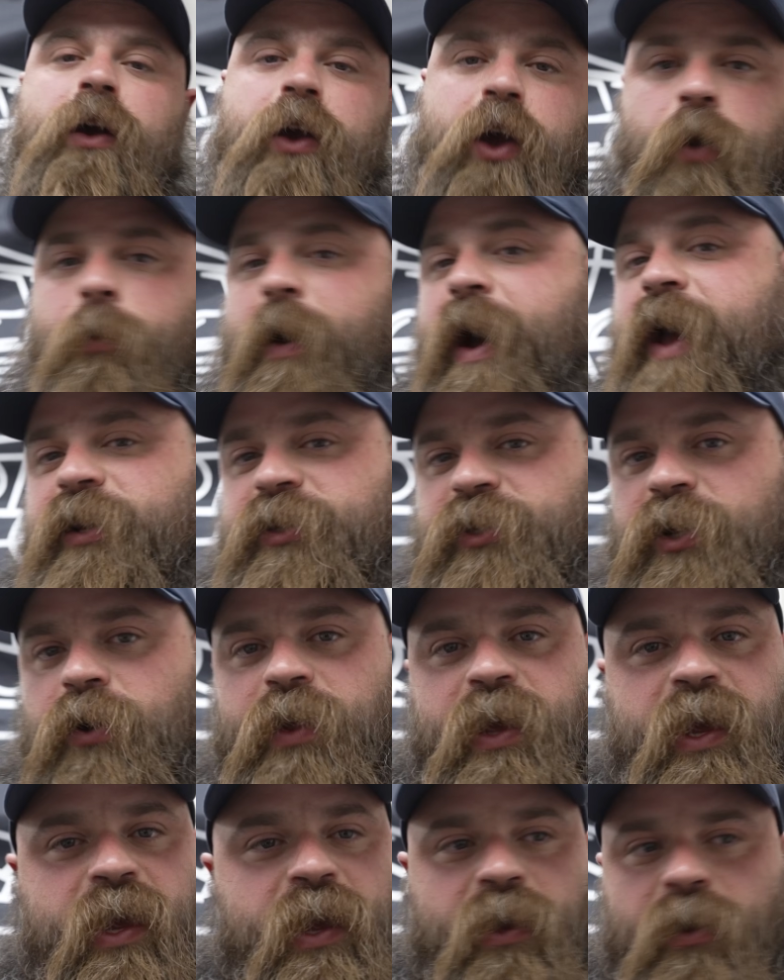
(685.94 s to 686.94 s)
Go buy a
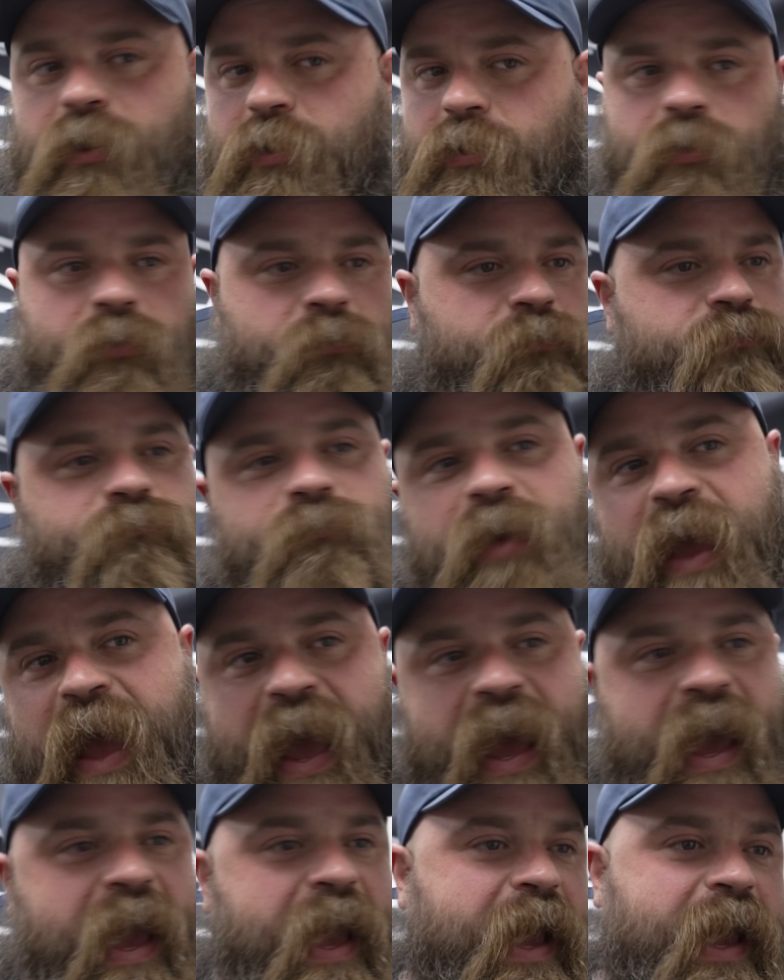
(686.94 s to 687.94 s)
Sony
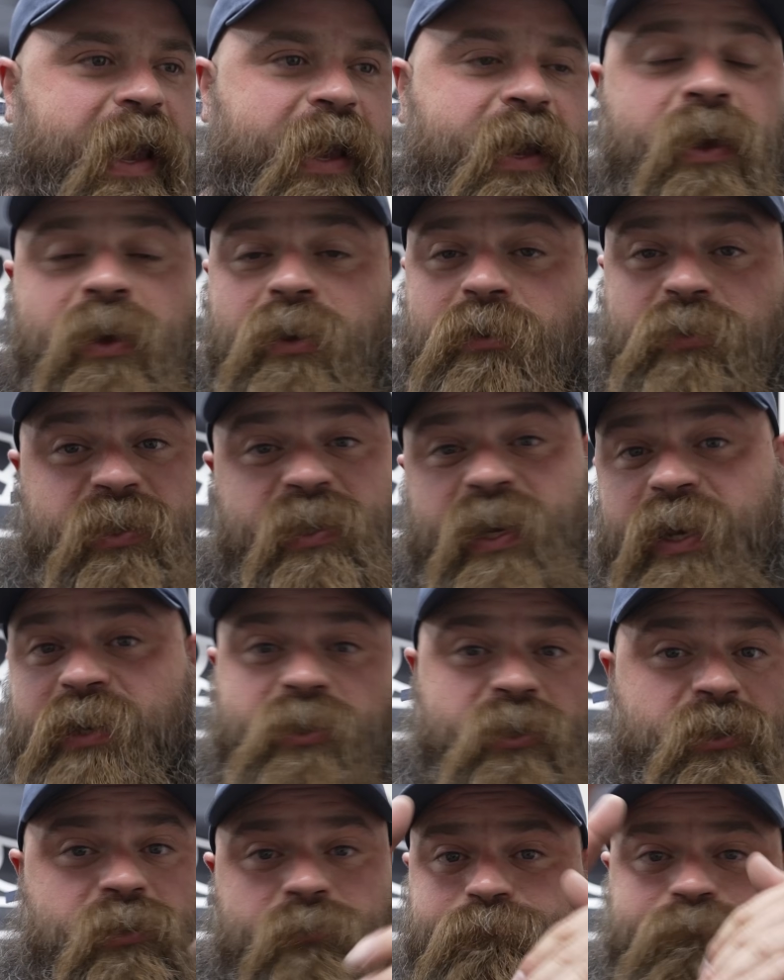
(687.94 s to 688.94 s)

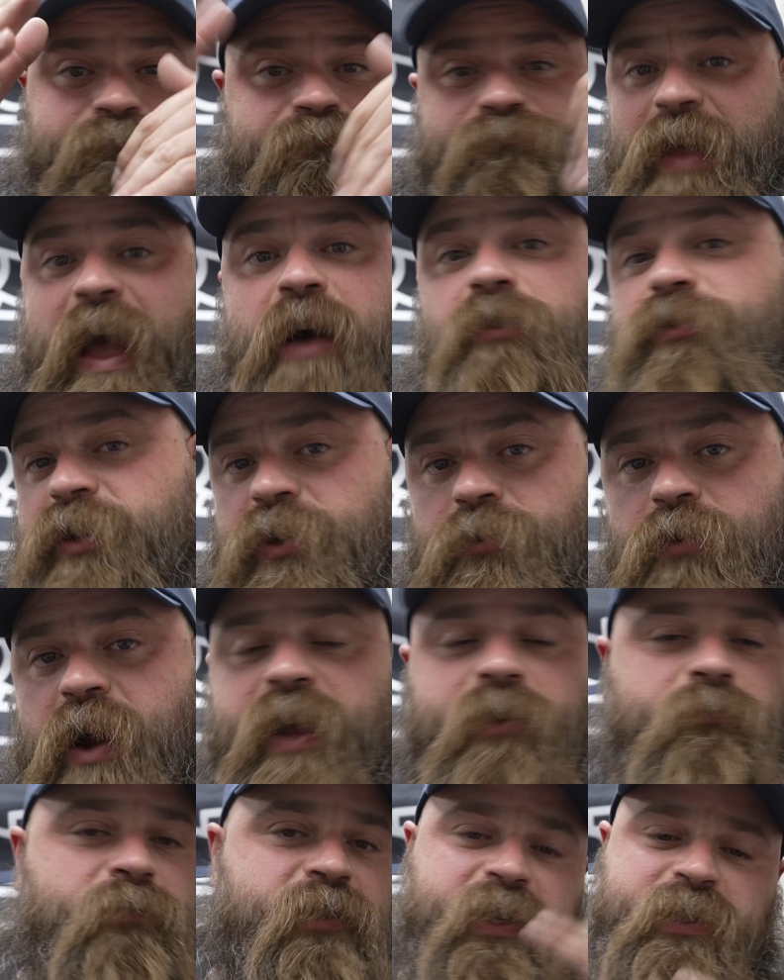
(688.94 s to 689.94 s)
A6000,
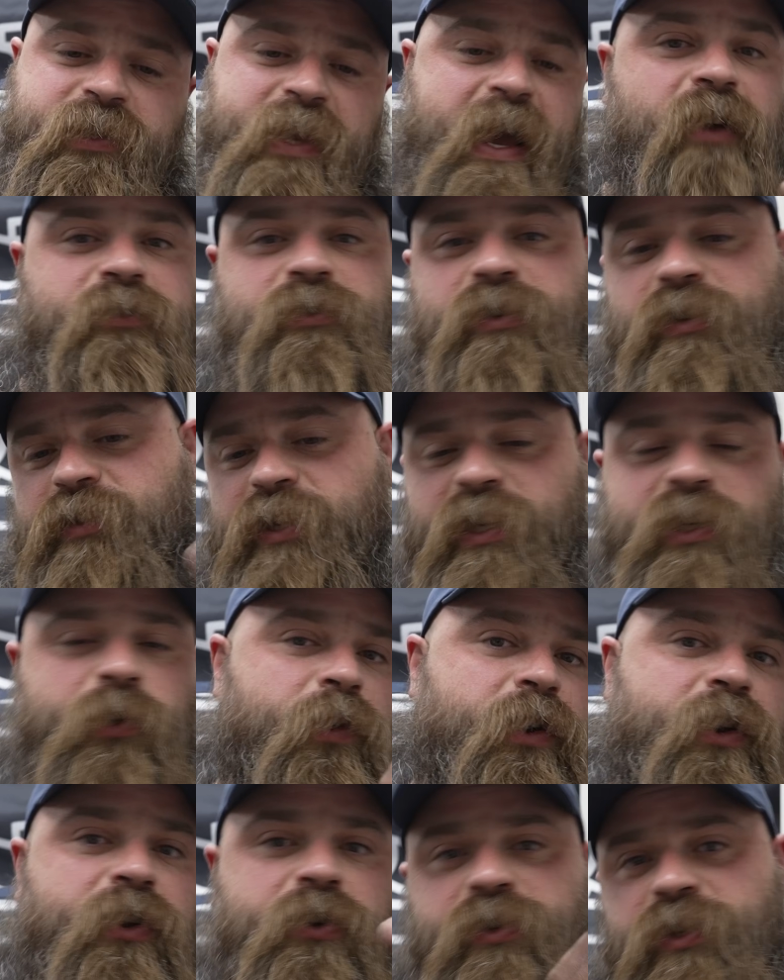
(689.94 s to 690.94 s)
right? 6000,
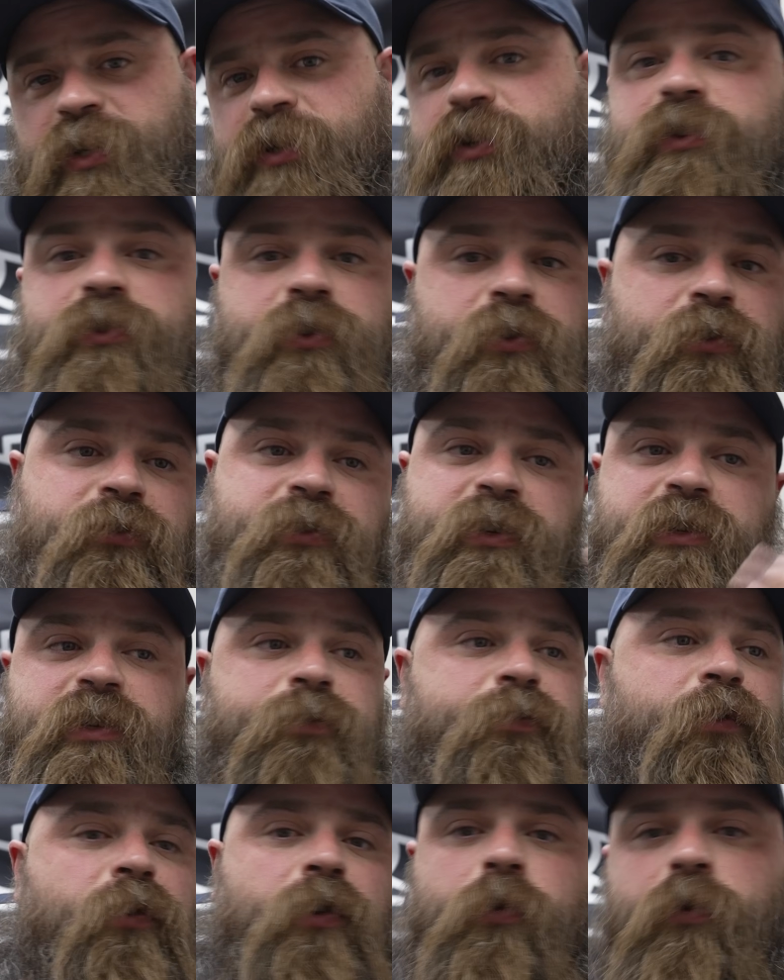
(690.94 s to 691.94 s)
6100, 62,
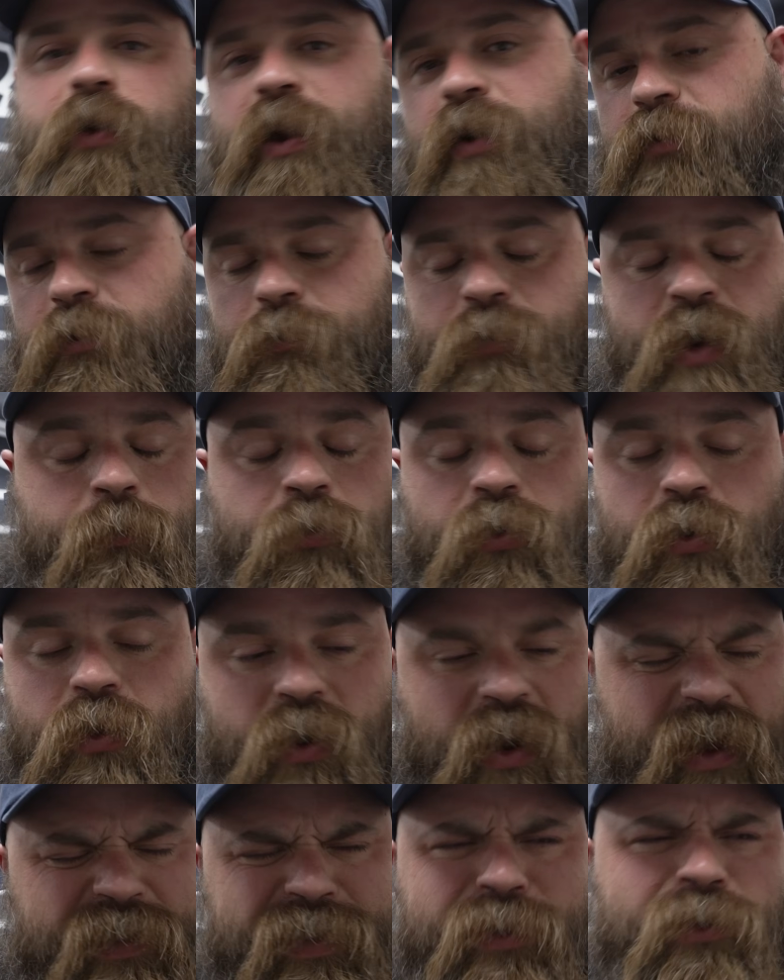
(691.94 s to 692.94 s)
64, whatever
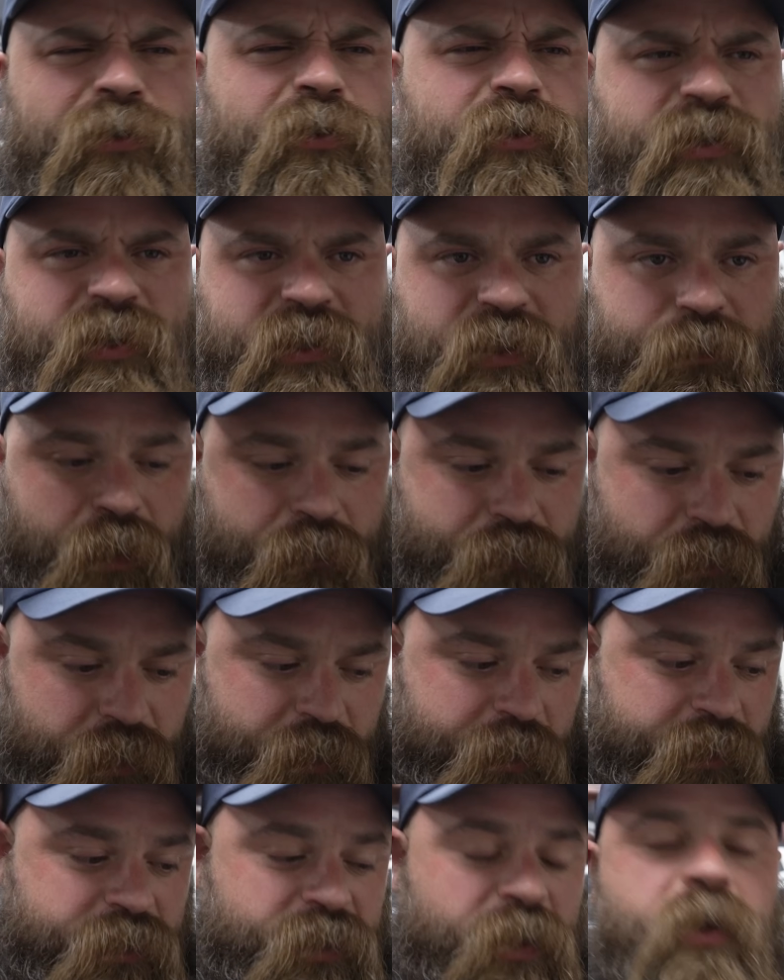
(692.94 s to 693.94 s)
number. I think they're on
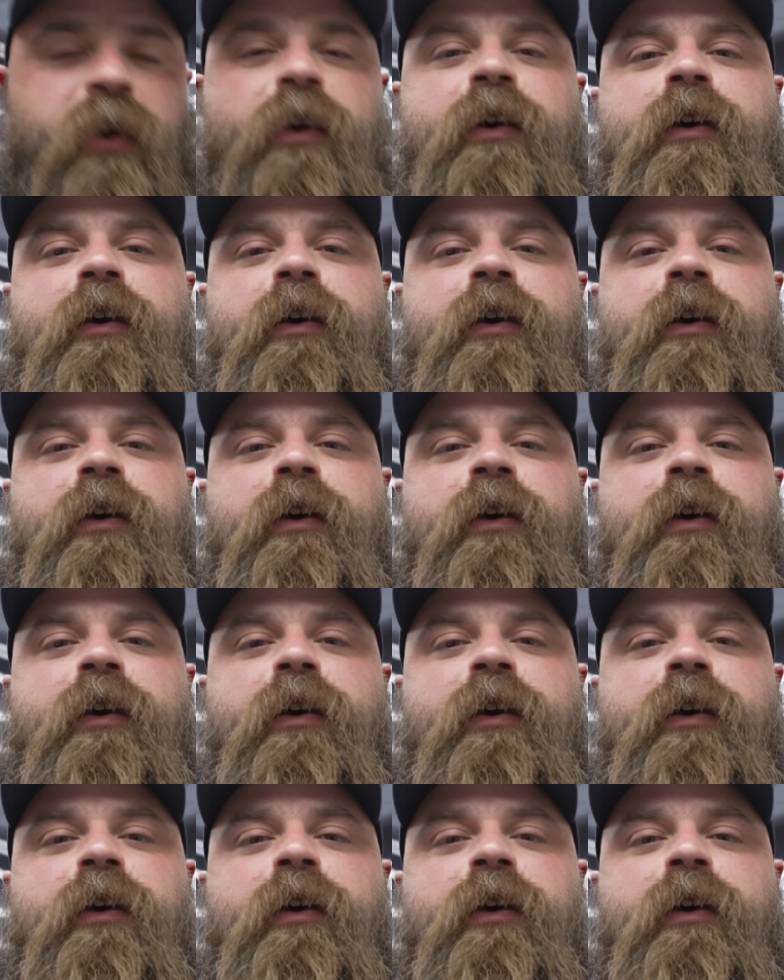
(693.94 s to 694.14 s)
6500s.